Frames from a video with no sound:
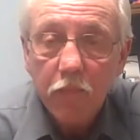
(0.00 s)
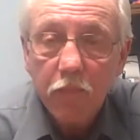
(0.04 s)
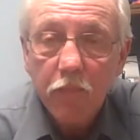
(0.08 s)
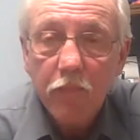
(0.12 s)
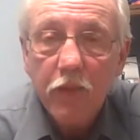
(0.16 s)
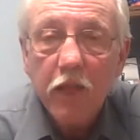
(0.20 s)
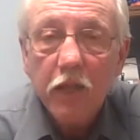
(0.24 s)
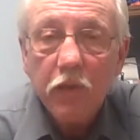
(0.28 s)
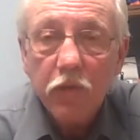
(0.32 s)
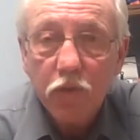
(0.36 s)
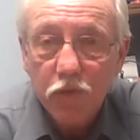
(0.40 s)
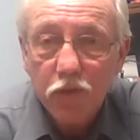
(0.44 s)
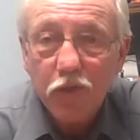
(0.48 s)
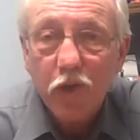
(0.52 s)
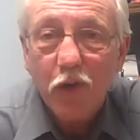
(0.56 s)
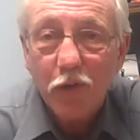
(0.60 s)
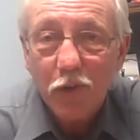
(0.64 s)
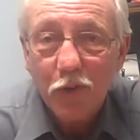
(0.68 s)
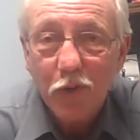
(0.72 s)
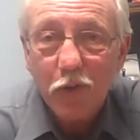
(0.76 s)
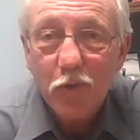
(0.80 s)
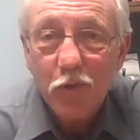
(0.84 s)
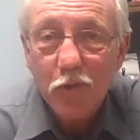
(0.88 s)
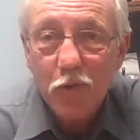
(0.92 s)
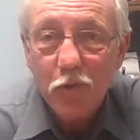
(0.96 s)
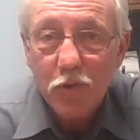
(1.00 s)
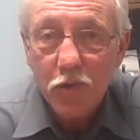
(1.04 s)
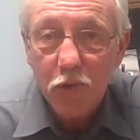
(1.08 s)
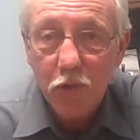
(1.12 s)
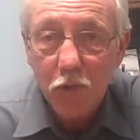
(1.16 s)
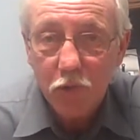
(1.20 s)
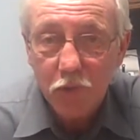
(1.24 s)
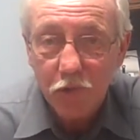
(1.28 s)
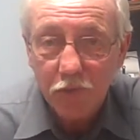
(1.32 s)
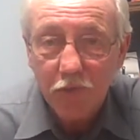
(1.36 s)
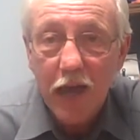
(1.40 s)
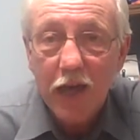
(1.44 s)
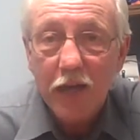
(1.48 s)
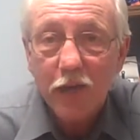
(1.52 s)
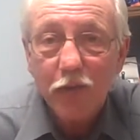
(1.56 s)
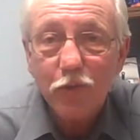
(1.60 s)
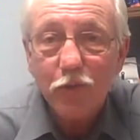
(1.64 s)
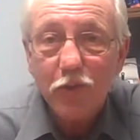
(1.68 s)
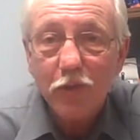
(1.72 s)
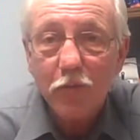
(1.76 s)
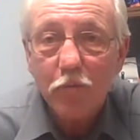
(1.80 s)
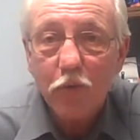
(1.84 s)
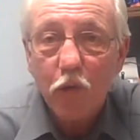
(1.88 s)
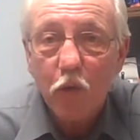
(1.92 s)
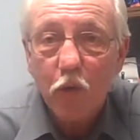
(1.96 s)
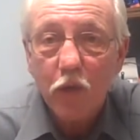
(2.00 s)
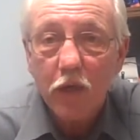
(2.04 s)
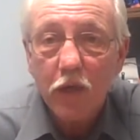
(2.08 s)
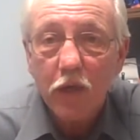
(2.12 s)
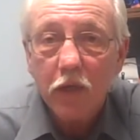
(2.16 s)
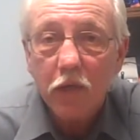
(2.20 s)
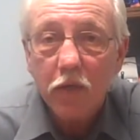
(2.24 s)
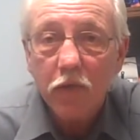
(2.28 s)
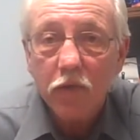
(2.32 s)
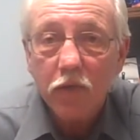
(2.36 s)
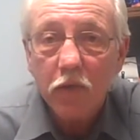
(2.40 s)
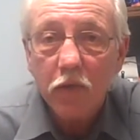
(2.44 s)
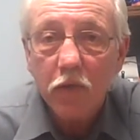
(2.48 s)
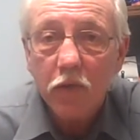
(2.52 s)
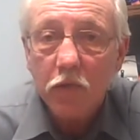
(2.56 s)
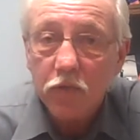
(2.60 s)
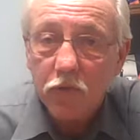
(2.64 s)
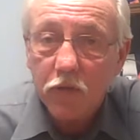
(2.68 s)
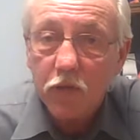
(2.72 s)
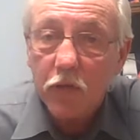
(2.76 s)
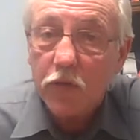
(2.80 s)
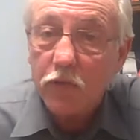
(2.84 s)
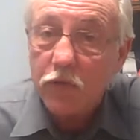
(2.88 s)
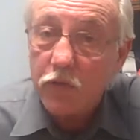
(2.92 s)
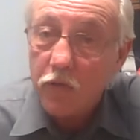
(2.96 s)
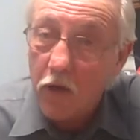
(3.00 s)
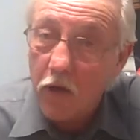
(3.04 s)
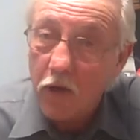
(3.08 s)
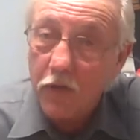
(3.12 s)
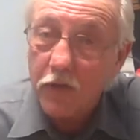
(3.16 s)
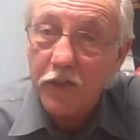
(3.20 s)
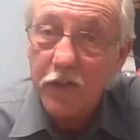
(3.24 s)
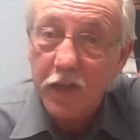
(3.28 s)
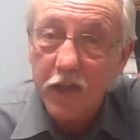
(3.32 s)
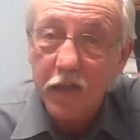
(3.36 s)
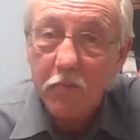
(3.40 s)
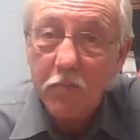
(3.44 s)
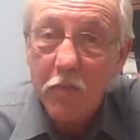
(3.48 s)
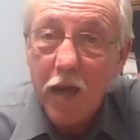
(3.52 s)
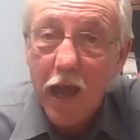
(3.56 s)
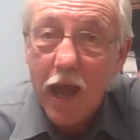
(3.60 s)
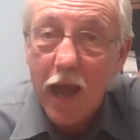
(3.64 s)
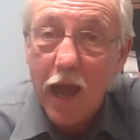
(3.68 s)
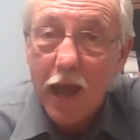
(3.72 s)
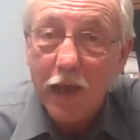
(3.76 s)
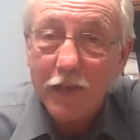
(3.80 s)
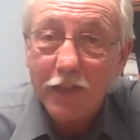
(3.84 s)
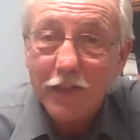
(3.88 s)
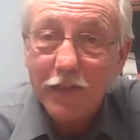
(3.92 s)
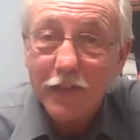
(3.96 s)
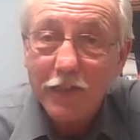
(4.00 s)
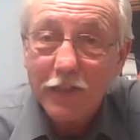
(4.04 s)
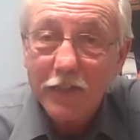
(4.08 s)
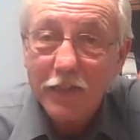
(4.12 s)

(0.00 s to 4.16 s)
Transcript: then you start to lose those valued employees. And those skills are hard to get back.